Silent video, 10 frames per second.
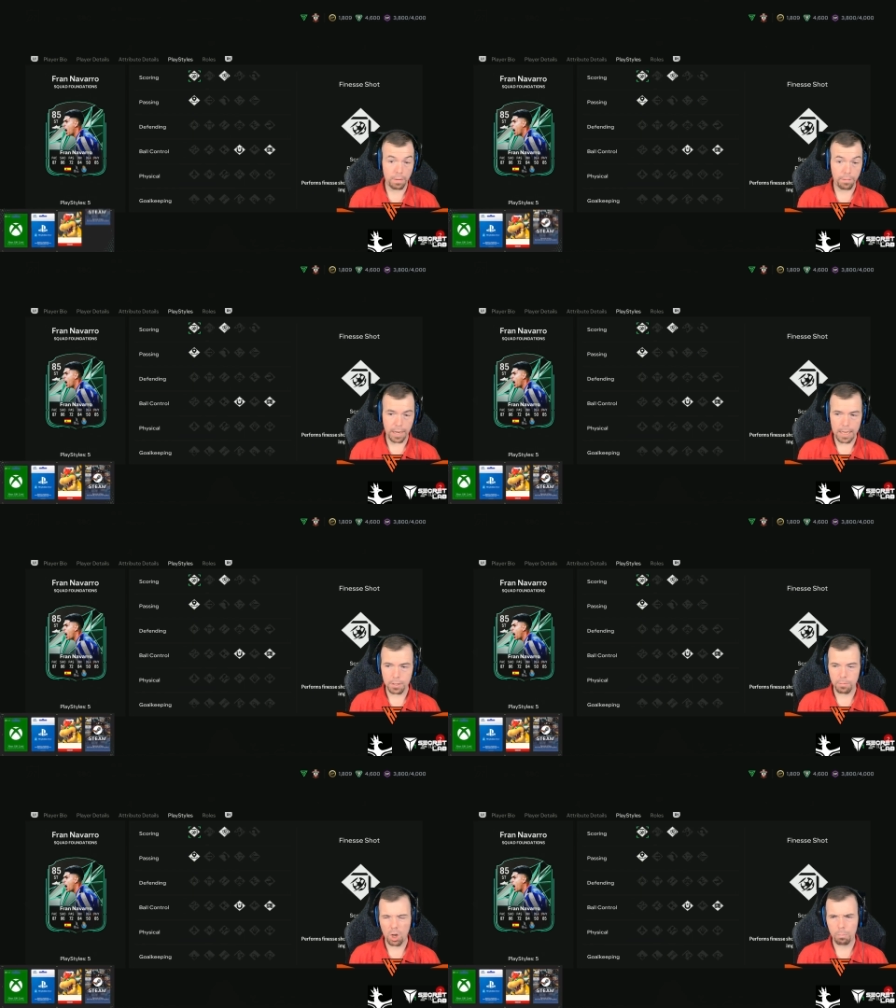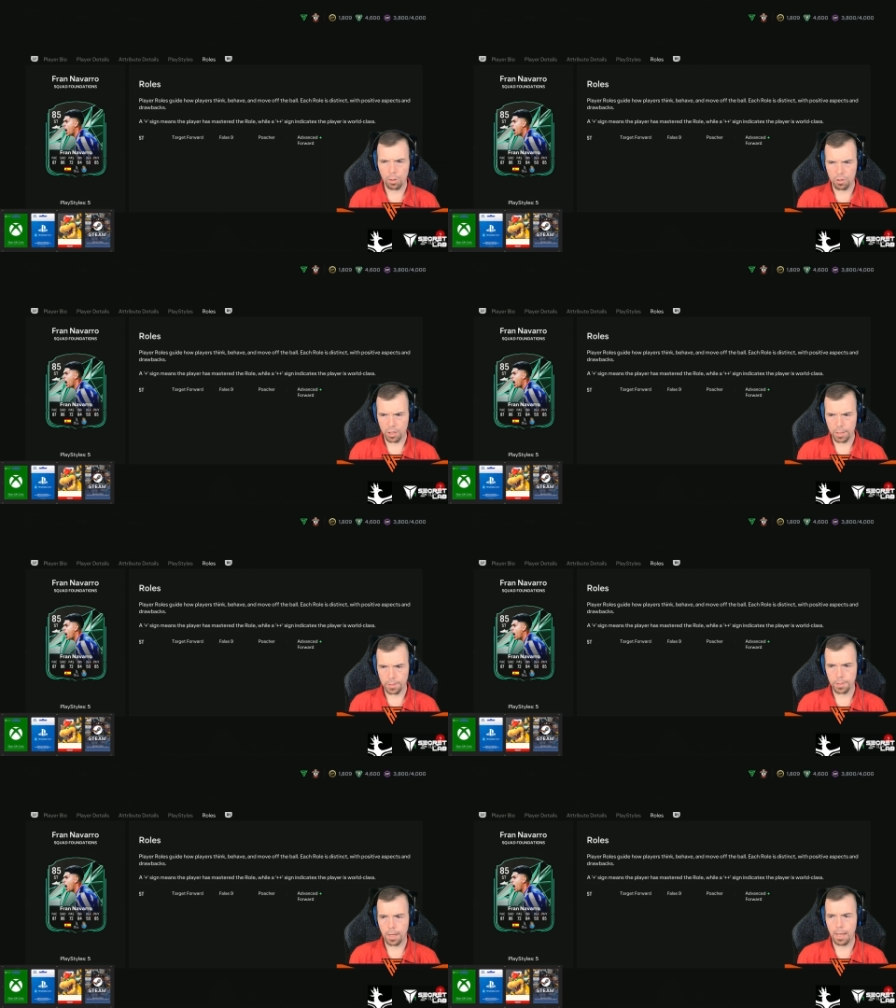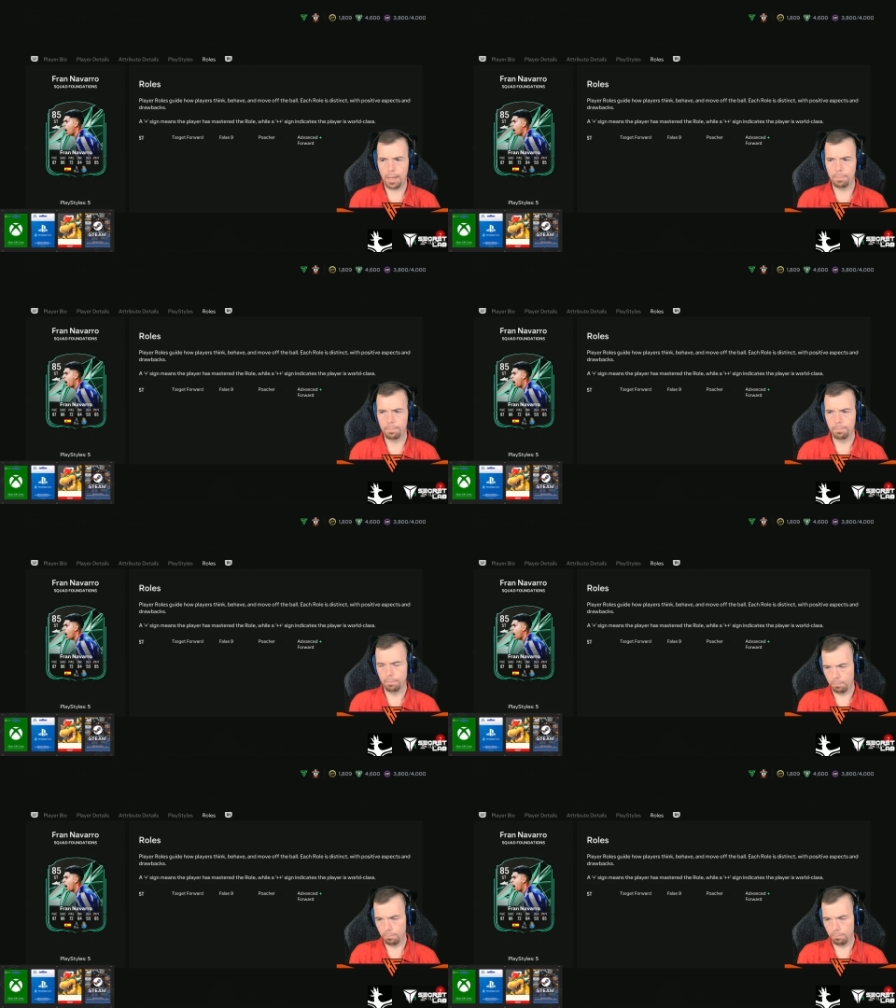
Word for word: have finesse, no pluses,